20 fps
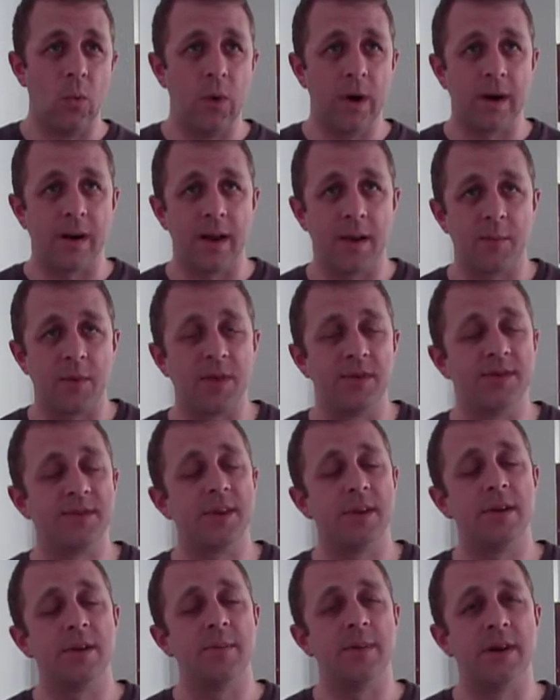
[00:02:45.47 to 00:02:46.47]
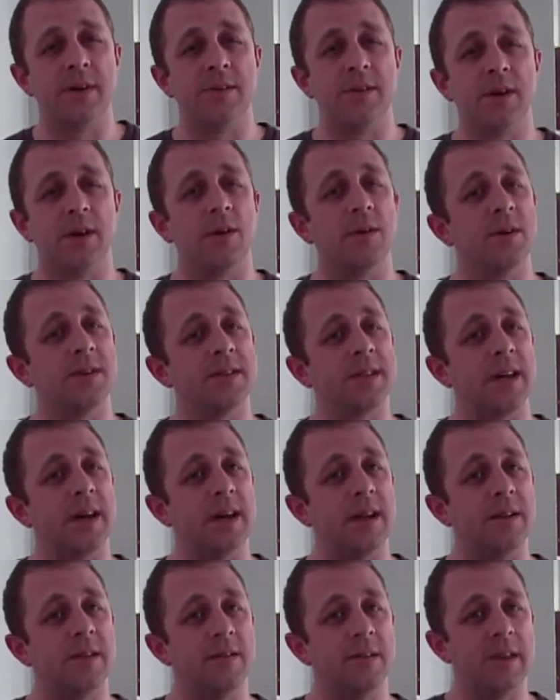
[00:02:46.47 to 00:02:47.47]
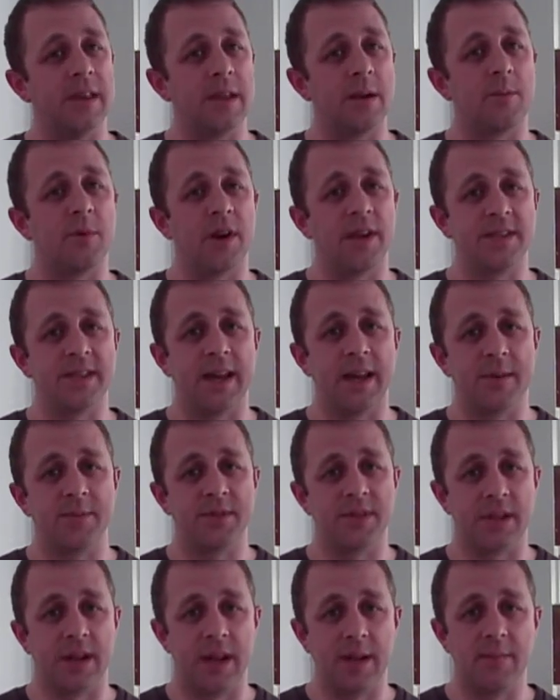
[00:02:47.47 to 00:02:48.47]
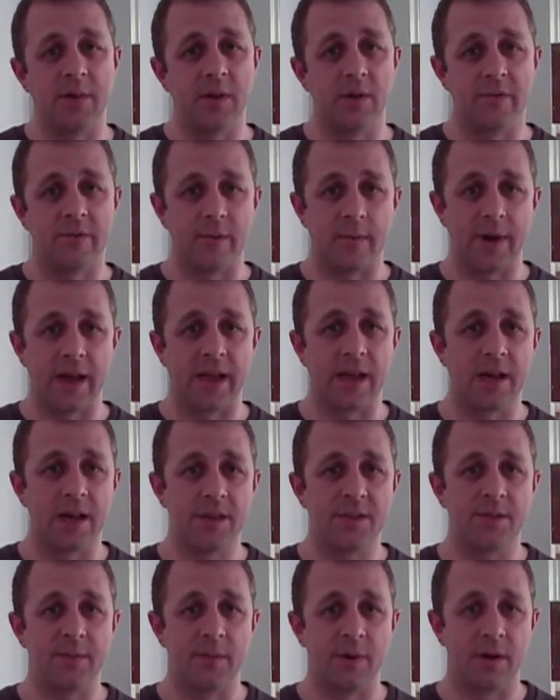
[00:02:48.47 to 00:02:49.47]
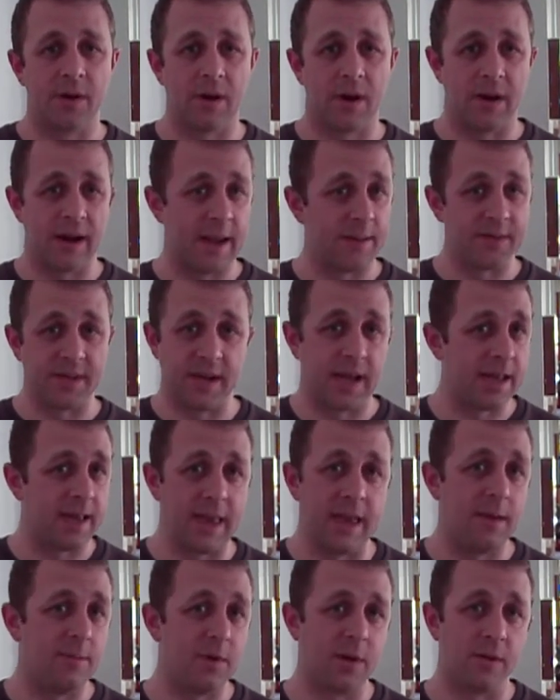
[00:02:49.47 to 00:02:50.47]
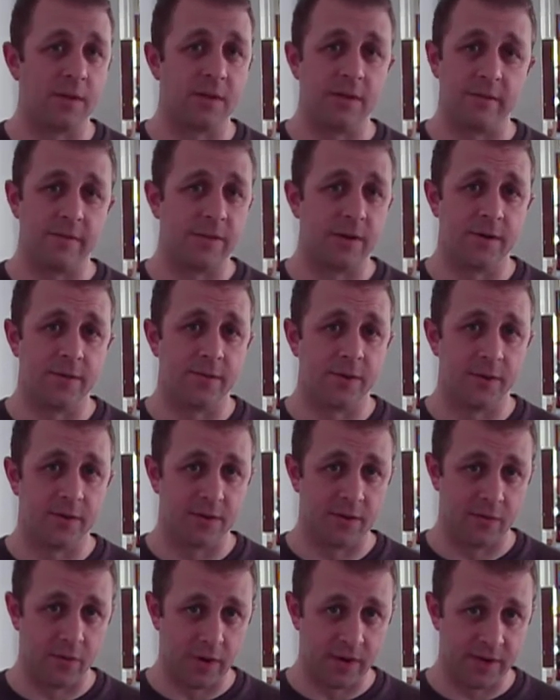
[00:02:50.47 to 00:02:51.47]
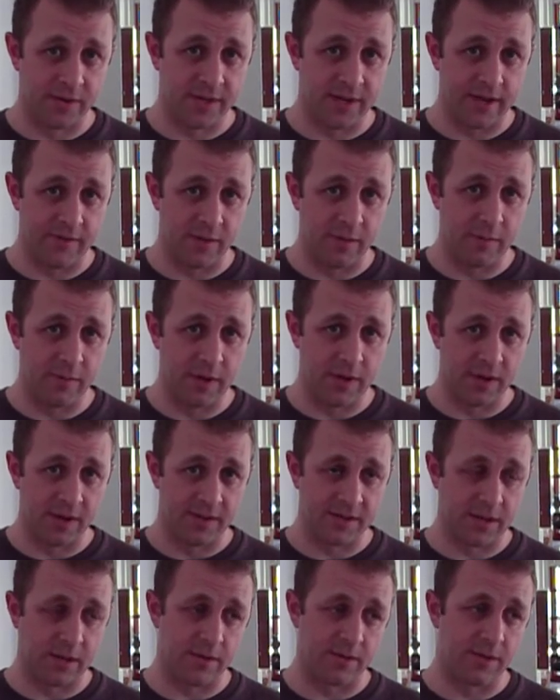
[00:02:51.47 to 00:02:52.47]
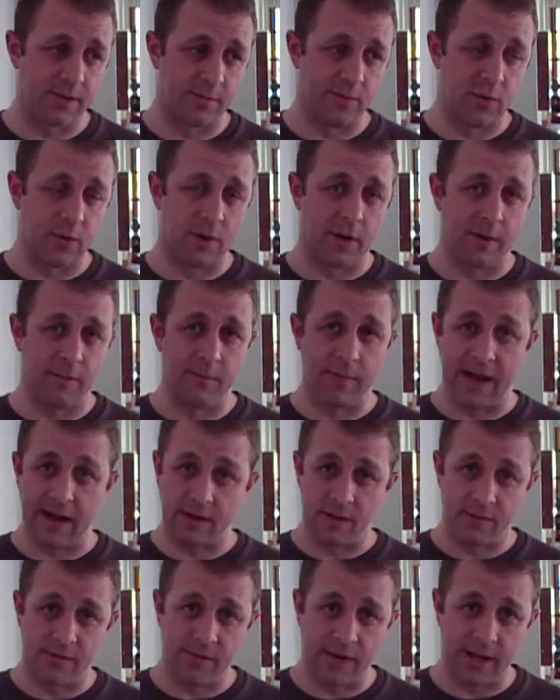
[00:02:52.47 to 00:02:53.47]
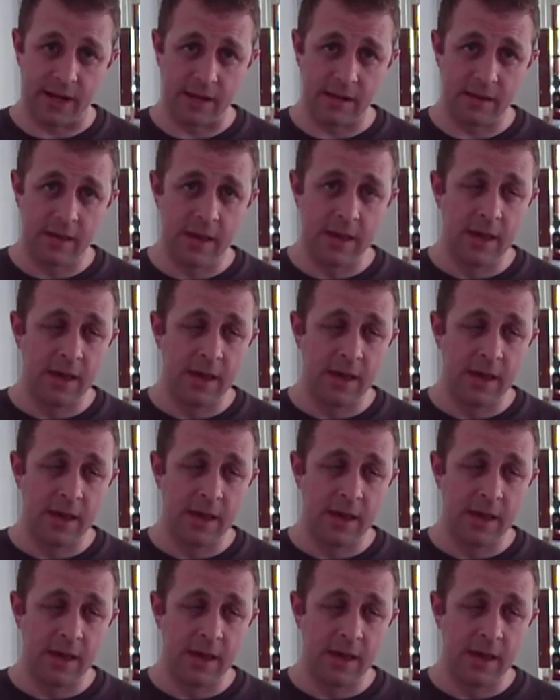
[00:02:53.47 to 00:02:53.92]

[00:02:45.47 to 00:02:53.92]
Where I'm concerned about, though, is that the enterprise apps that I built for my customer are apps that I can't build in the first version of Windows 7 because they don't support background threading.